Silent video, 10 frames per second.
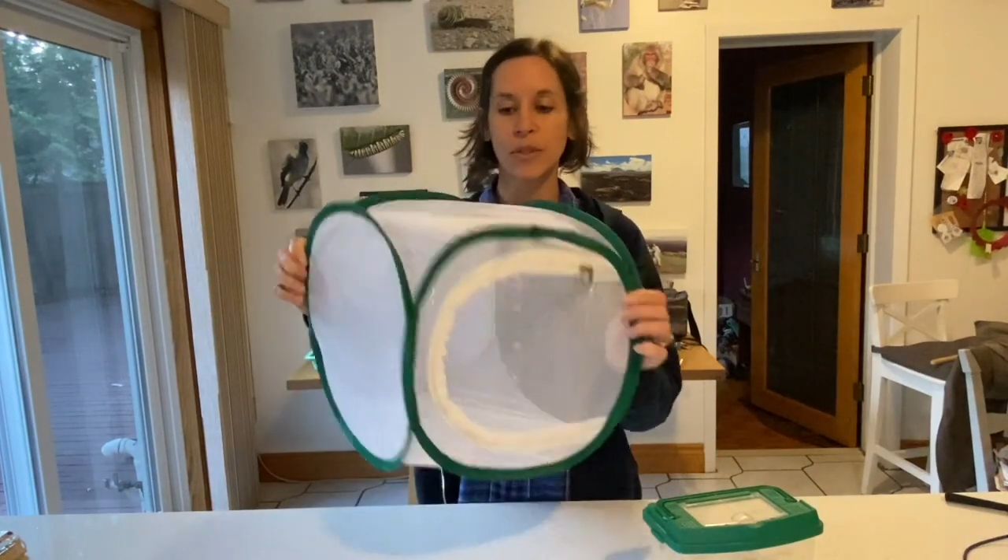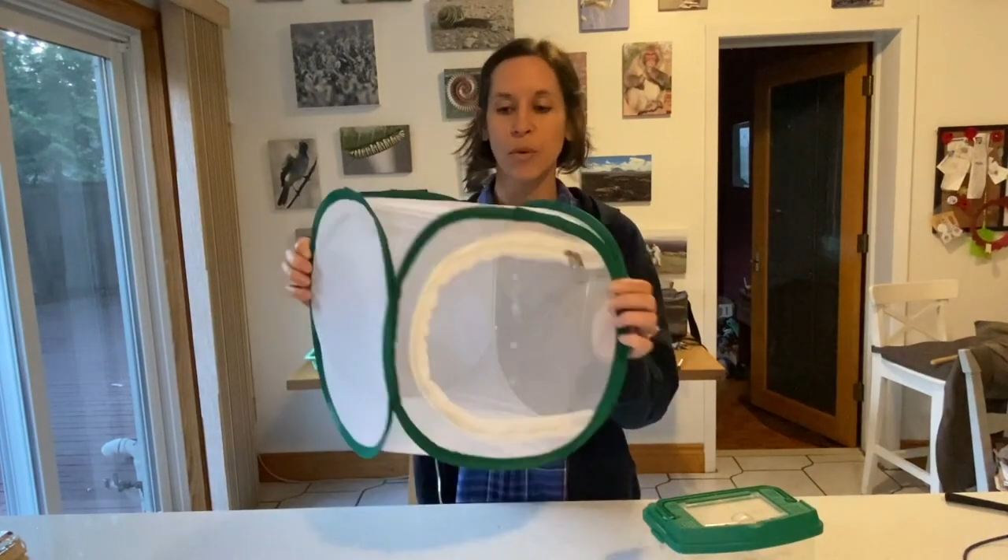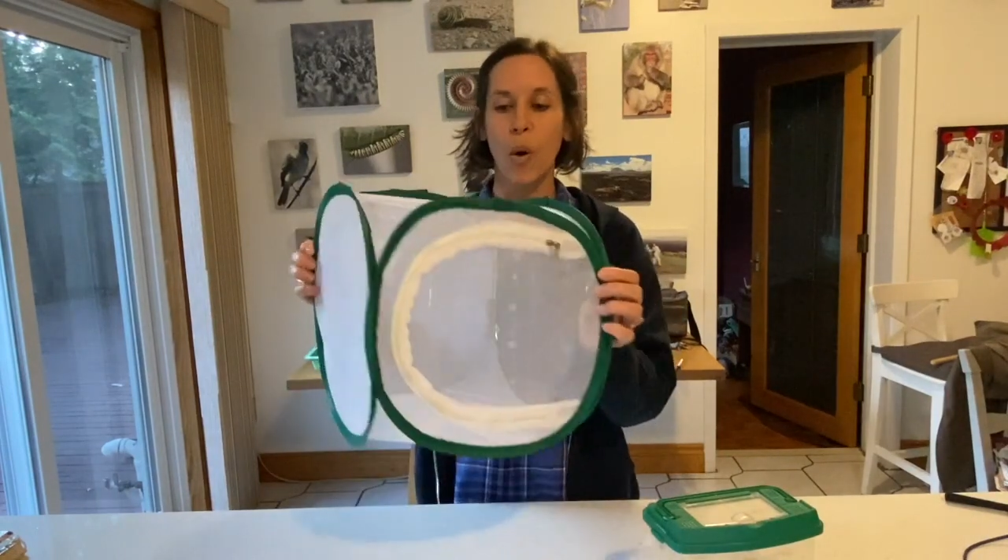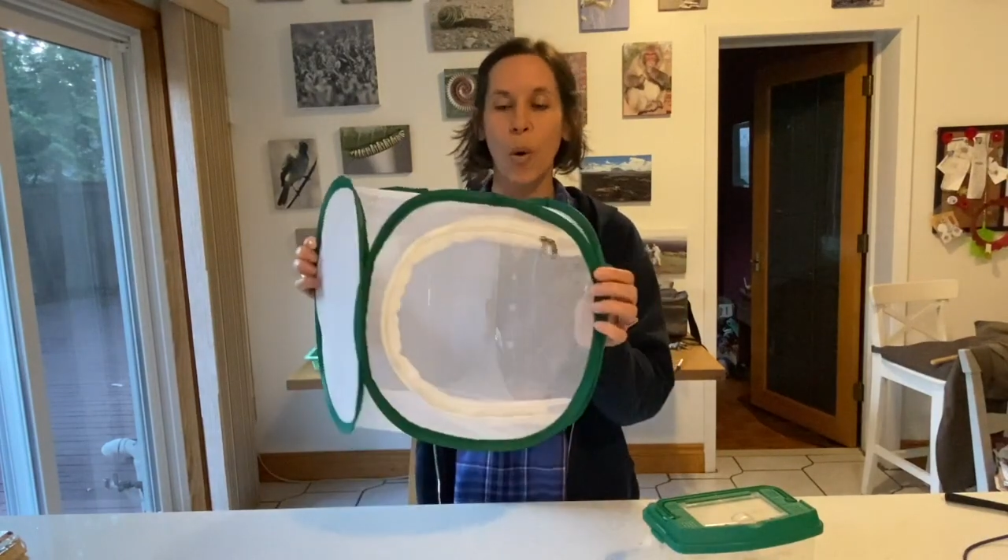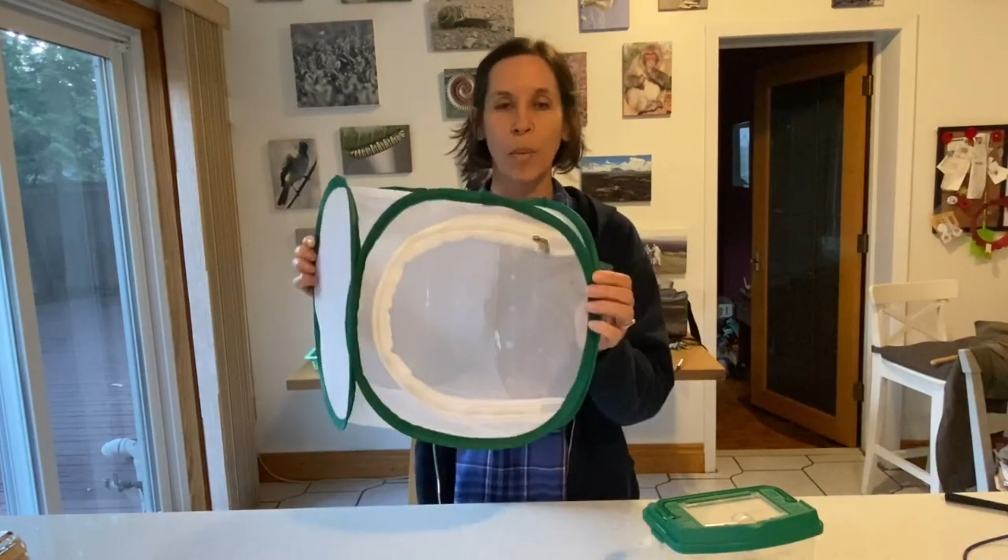
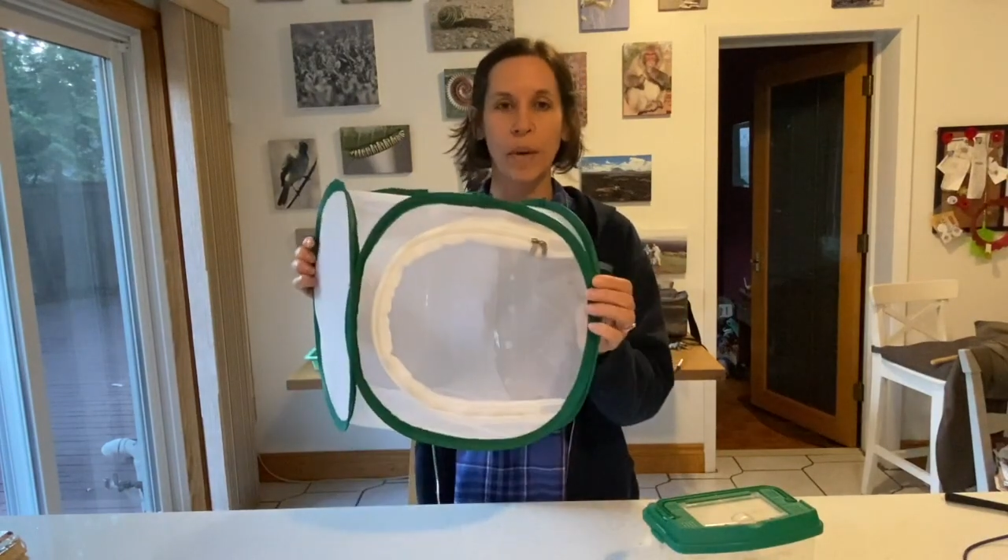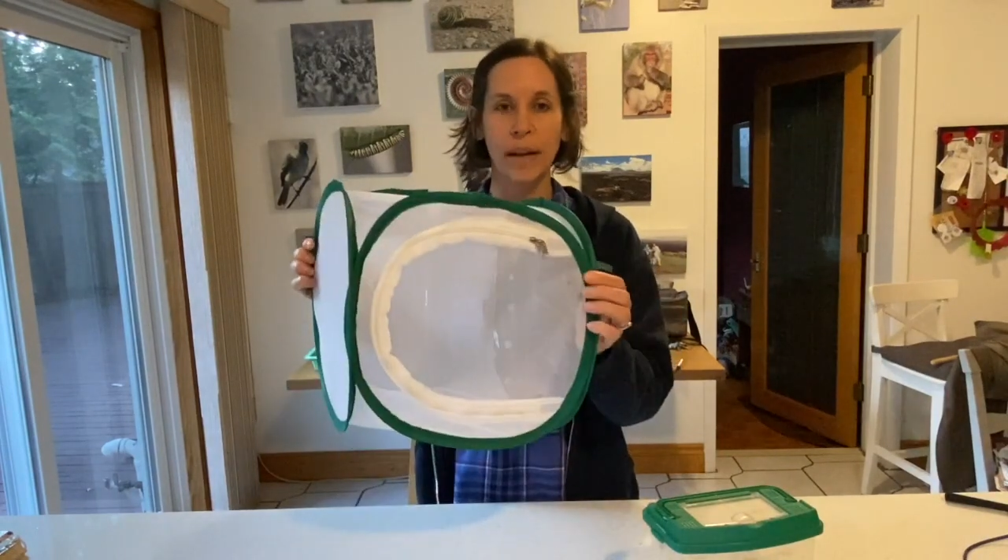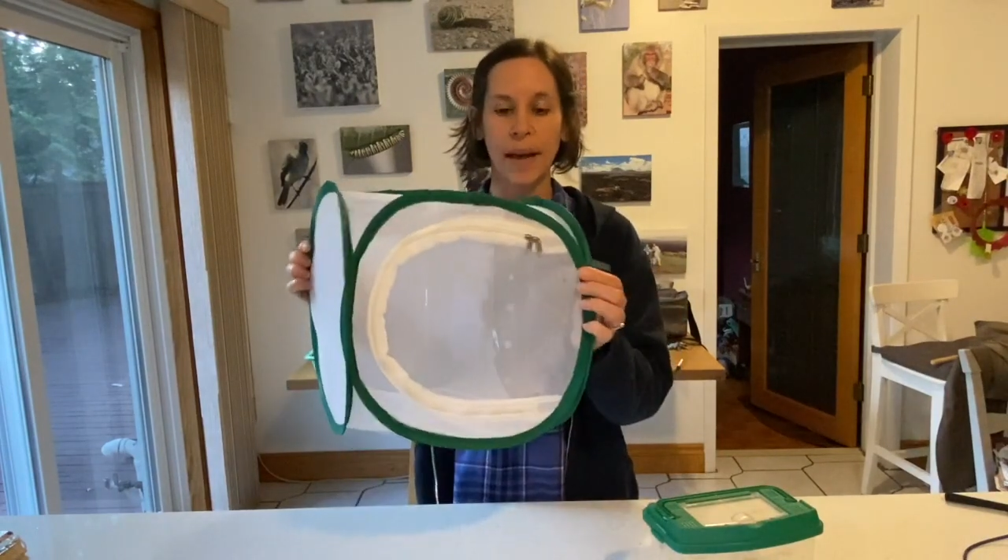you open it